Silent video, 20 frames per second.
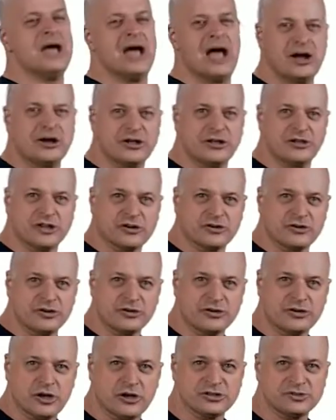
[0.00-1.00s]
How can the
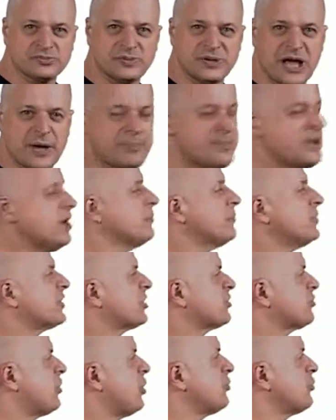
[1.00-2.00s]
glucose be up, but the
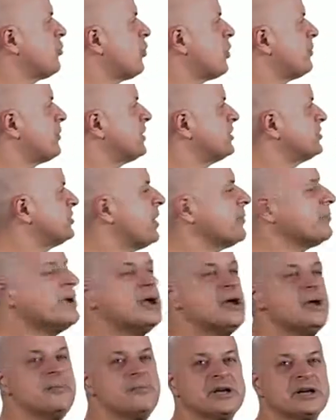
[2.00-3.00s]
growth hormone is up?
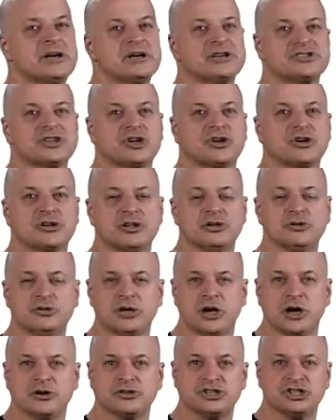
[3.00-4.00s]
Because
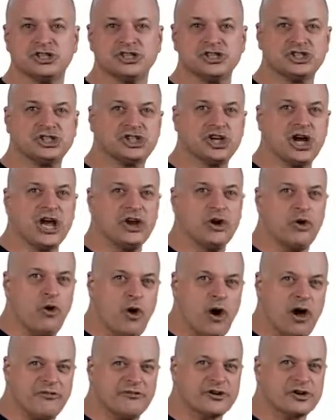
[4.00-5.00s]
glucose should shut
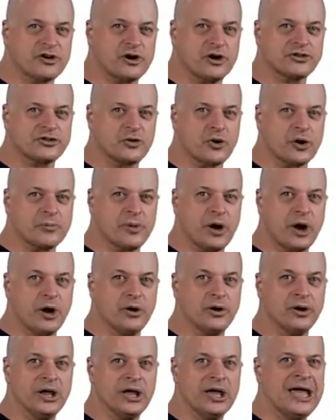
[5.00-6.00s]
off growth
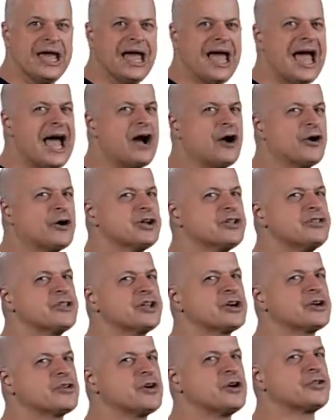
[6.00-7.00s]
hormone. How can the
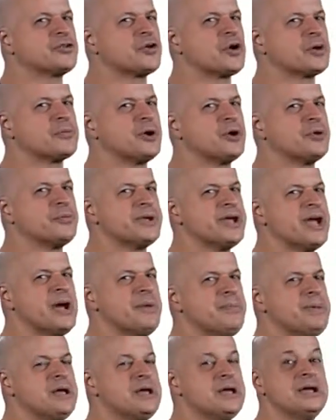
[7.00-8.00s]
growth hormone be
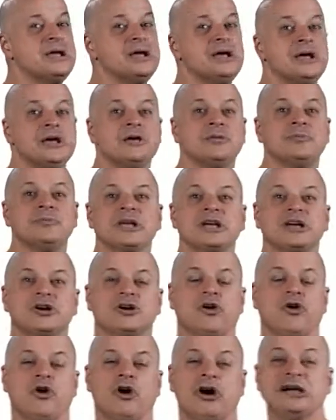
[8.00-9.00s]
up?
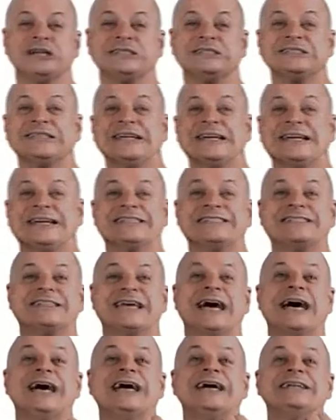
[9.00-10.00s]
Because it's
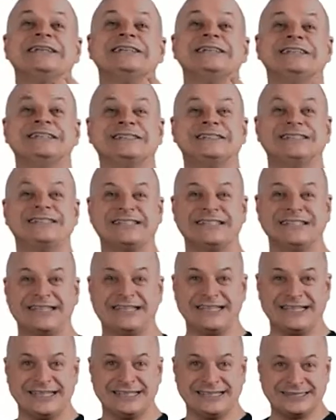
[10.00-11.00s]
a
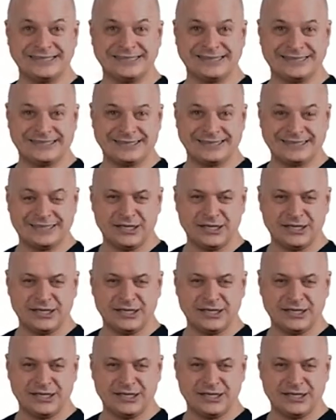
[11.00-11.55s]
disease.